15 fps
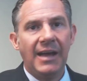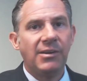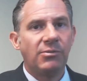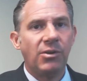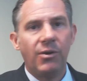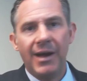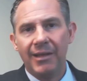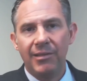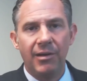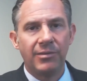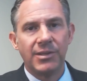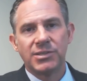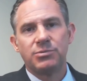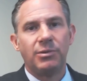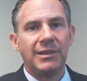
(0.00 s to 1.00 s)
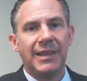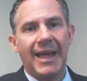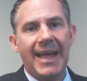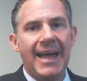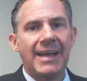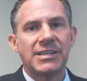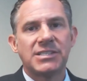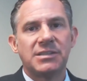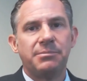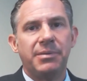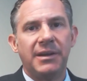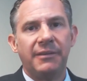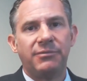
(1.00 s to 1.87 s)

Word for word: I don't know how long this will last,